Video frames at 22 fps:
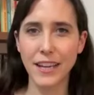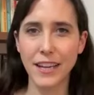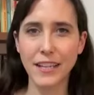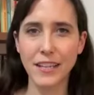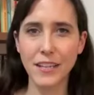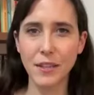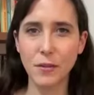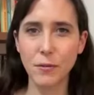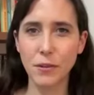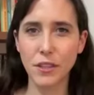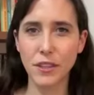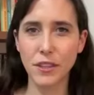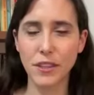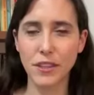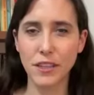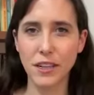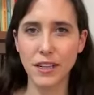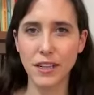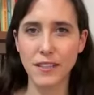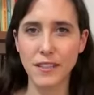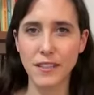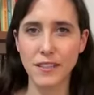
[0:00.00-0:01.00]
there anything within
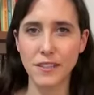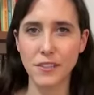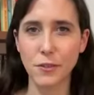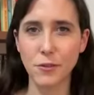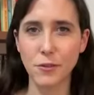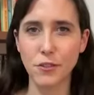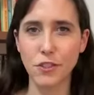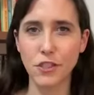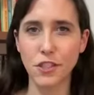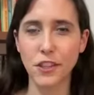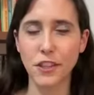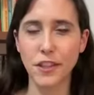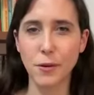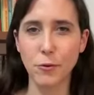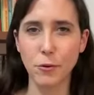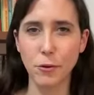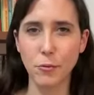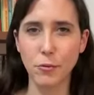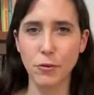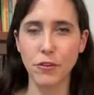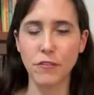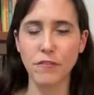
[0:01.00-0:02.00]
the Constitution
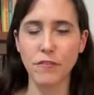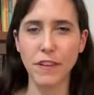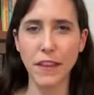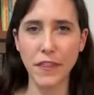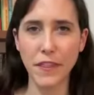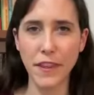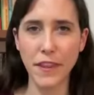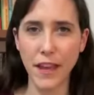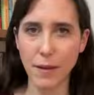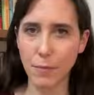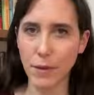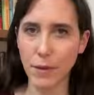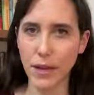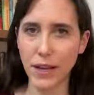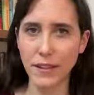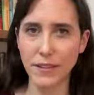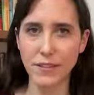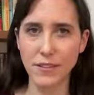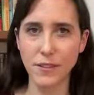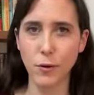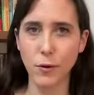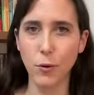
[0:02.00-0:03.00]
that would prevent that
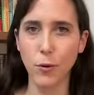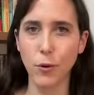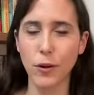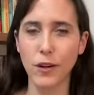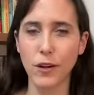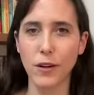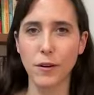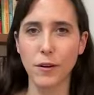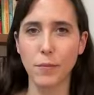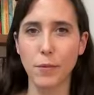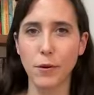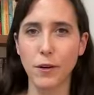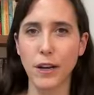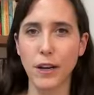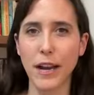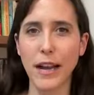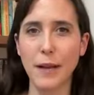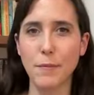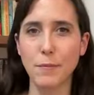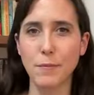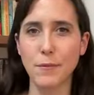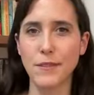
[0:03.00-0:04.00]
mess or
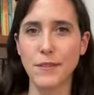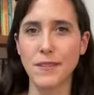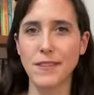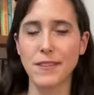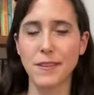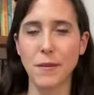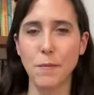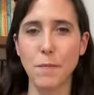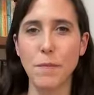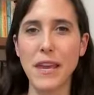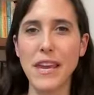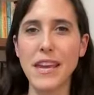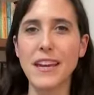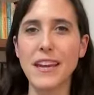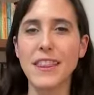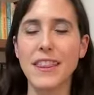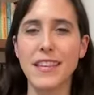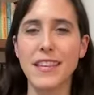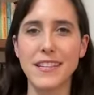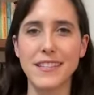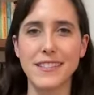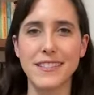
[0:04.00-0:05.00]
perhaps
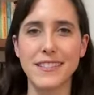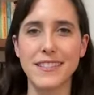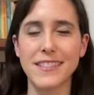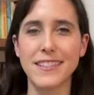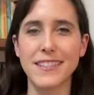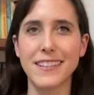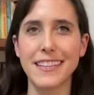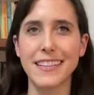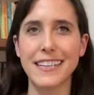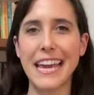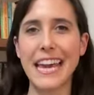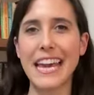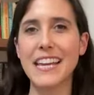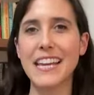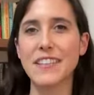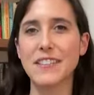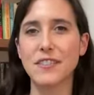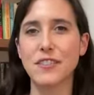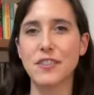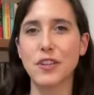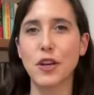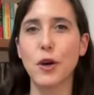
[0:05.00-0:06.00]
make this
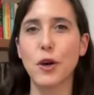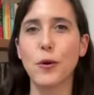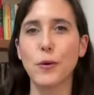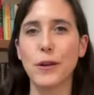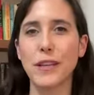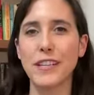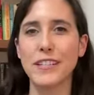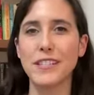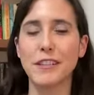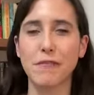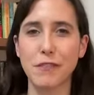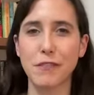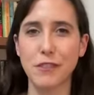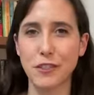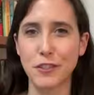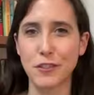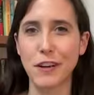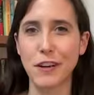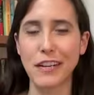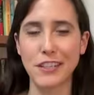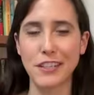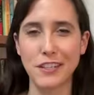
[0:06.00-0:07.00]
case go in a
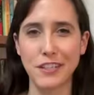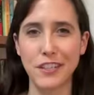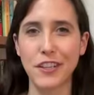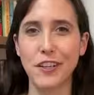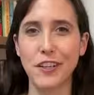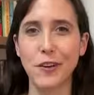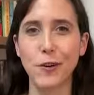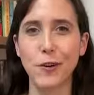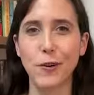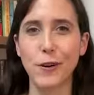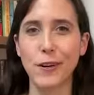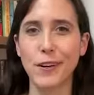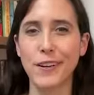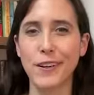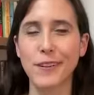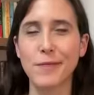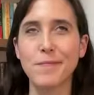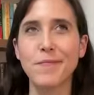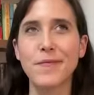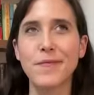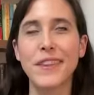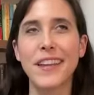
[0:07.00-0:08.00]
different direction?
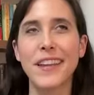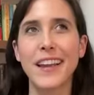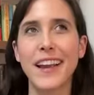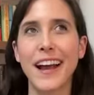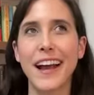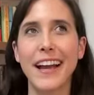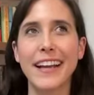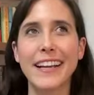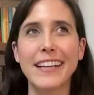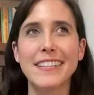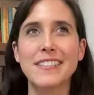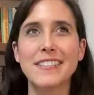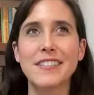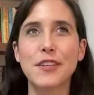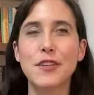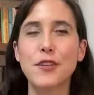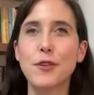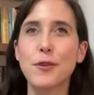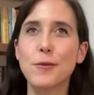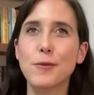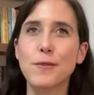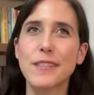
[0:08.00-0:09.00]
Or I guess
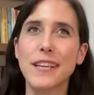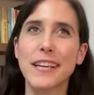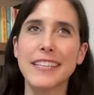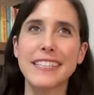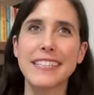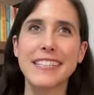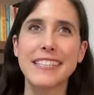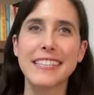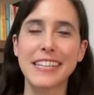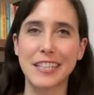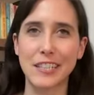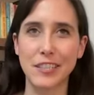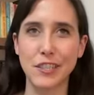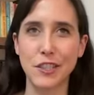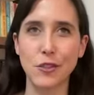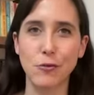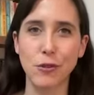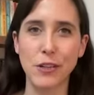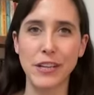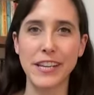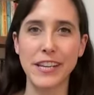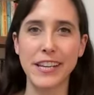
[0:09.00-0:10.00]
you said
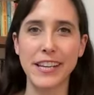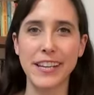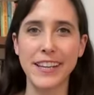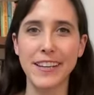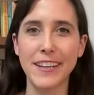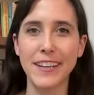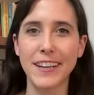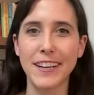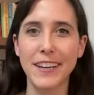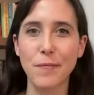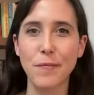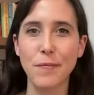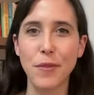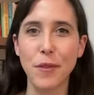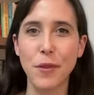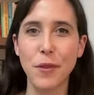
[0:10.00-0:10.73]
6-3.